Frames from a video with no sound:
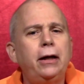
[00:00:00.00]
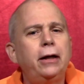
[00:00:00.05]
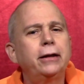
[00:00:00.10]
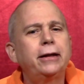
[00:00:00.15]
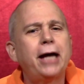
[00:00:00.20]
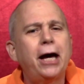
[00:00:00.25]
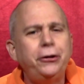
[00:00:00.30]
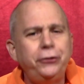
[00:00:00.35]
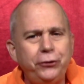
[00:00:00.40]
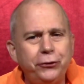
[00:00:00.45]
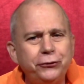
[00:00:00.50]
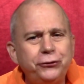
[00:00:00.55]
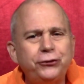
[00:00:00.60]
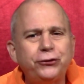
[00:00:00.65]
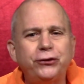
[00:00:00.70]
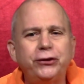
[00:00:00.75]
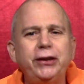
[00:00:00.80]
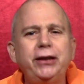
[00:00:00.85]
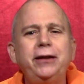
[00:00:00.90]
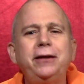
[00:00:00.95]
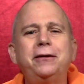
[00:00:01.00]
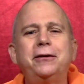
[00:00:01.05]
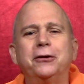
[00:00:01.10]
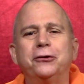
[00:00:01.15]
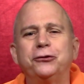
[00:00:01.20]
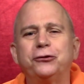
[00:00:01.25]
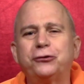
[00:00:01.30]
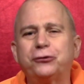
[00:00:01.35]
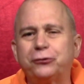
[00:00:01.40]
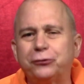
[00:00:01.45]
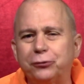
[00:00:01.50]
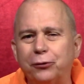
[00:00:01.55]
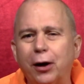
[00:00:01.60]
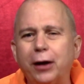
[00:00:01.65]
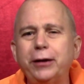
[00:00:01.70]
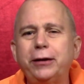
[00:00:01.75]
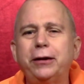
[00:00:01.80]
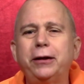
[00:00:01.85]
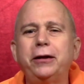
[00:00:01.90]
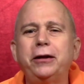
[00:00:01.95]
Can you see the
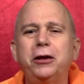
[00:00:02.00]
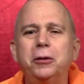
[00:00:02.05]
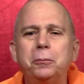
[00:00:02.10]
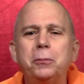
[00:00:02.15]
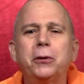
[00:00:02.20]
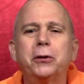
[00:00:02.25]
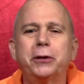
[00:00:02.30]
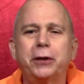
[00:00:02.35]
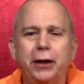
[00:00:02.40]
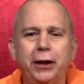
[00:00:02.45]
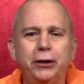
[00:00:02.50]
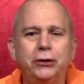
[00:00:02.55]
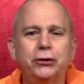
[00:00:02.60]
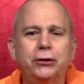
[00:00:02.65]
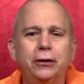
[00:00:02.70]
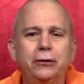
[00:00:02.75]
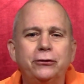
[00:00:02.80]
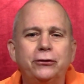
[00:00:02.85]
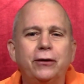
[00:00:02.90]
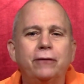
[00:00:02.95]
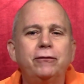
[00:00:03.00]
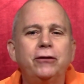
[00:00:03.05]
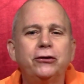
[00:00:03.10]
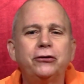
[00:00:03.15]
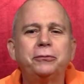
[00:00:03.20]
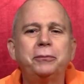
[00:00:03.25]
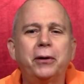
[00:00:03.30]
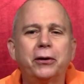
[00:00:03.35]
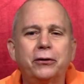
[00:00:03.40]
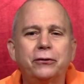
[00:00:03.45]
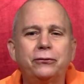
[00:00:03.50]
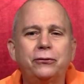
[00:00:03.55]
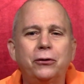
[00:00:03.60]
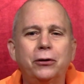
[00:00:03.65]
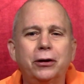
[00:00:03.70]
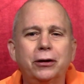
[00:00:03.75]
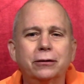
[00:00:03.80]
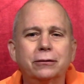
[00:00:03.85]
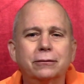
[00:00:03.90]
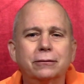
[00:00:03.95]
striking implications of this
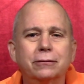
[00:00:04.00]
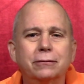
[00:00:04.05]
metaphor?